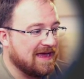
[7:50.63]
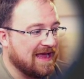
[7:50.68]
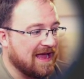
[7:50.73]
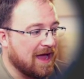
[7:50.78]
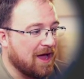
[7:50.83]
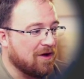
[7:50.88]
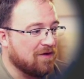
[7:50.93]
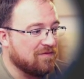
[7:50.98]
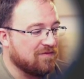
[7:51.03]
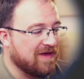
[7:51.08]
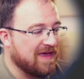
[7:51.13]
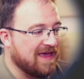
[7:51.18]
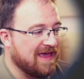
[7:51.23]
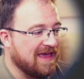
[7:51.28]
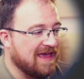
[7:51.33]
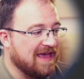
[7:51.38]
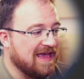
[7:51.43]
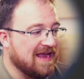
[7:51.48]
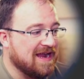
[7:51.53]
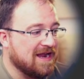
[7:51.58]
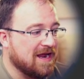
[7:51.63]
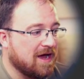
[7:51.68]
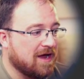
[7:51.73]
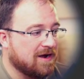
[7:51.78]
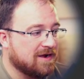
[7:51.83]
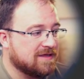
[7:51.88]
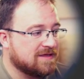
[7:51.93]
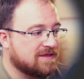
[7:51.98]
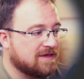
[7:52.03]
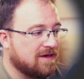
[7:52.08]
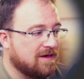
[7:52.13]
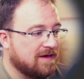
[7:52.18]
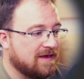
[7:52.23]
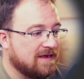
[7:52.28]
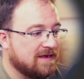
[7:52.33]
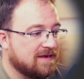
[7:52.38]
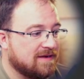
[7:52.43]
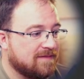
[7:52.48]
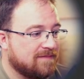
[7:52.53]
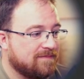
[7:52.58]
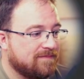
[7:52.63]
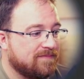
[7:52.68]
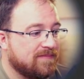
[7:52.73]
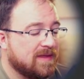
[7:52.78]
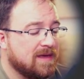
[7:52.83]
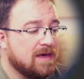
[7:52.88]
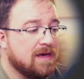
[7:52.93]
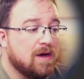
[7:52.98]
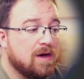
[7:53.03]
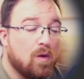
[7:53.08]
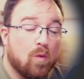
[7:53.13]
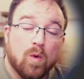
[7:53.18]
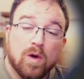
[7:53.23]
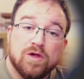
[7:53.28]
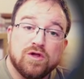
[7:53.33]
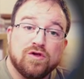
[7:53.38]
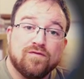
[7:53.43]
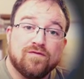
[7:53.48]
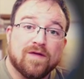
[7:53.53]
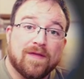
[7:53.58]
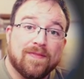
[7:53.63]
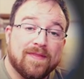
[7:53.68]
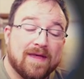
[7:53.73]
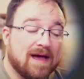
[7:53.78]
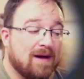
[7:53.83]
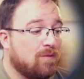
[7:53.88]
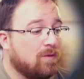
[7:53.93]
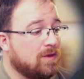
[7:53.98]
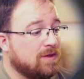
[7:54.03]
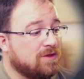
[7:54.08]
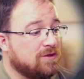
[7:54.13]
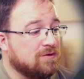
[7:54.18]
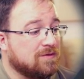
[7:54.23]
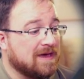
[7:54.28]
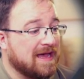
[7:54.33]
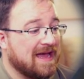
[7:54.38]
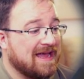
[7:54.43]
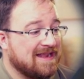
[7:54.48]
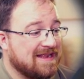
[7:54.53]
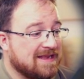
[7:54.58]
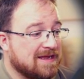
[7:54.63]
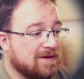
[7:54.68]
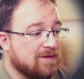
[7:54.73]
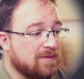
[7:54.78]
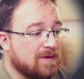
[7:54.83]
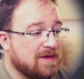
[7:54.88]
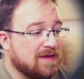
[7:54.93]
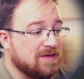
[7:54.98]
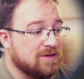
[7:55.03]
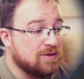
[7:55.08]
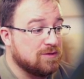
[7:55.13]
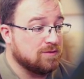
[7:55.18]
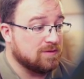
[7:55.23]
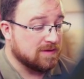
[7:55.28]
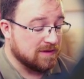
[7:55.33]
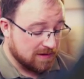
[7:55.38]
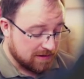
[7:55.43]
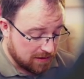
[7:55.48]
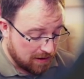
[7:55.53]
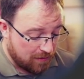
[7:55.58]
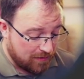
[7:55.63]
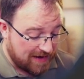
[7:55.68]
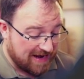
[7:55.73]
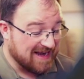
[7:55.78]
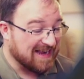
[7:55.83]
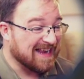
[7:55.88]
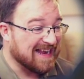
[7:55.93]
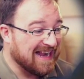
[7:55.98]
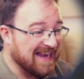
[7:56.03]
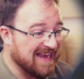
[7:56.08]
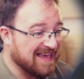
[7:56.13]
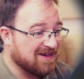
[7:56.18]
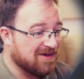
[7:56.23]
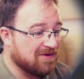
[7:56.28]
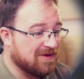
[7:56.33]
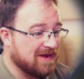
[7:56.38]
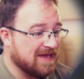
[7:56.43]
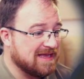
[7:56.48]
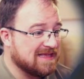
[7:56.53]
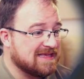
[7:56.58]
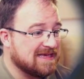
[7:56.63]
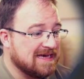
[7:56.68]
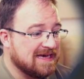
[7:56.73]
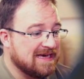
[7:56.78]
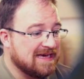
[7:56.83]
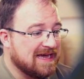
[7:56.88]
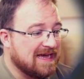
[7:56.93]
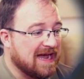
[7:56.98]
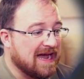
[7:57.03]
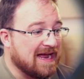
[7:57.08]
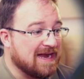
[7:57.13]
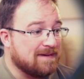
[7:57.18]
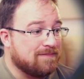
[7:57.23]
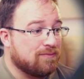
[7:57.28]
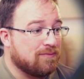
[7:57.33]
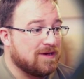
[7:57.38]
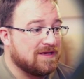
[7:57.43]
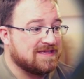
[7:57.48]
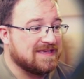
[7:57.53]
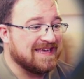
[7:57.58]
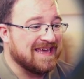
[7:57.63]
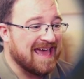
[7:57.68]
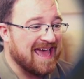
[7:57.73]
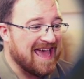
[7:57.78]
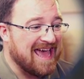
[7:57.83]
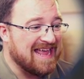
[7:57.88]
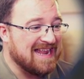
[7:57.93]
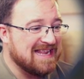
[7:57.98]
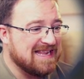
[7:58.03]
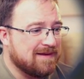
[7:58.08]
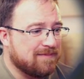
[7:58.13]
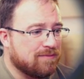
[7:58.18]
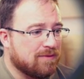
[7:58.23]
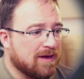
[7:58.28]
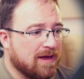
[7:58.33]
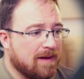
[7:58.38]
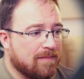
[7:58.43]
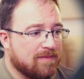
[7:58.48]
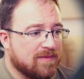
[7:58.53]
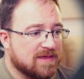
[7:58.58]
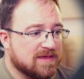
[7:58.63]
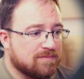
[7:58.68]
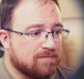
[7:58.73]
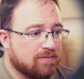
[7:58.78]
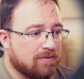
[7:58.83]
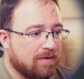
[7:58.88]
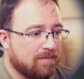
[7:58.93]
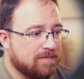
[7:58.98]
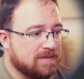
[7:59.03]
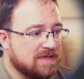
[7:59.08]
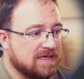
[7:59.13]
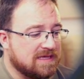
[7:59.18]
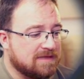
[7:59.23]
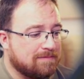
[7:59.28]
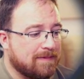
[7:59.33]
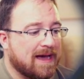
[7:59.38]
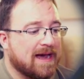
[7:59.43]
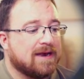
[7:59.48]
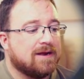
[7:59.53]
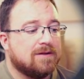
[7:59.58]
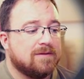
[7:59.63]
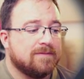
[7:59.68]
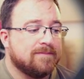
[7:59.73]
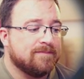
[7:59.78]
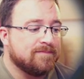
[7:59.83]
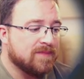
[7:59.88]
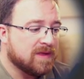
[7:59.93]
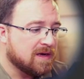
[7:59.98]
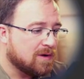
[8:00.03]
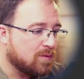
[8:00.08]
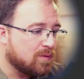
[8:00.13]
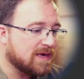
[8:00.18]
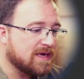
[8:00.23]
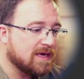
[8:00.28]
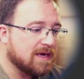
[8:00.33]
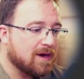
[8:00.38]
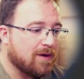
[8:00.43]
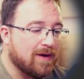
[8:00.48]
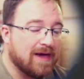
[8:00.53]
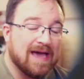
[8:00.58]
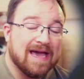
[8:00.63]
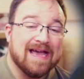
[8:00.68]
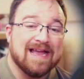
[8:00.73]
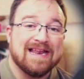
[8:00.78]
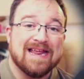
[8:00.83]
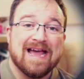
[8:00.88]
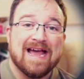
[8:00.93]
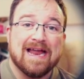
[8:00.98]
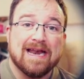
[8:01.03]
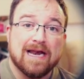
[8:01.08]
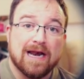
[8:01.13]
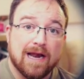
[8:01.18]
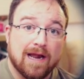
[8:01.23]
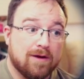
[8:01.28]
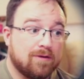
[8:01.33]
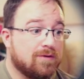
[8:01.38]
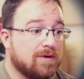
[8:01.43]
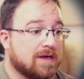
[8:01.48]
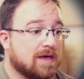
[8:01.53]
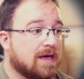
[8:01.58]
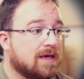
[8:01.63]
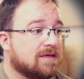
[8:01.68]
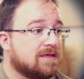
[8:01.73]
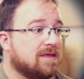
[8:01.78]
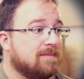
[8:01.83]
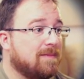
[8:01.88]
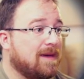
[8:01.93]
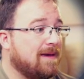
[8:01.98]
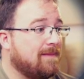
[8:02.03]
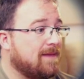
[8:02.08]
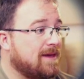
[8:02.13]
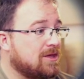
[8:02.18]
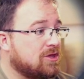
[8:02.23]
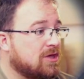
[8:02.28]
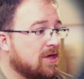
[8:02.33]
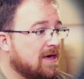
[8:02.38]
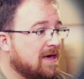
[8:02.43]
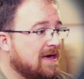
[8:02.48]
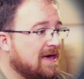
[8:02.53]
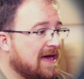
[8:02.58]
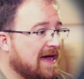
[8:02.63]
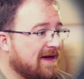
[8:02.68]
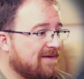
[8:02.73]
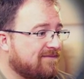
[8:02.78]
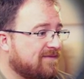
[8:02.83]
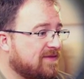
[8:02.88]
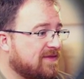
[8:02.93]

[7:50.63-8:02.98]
over here in unassigned. Once you've done that, what you can do is you can go ahead and click on it and pressing N to bring up this properties panel, we can go ahead and load a custom image. And for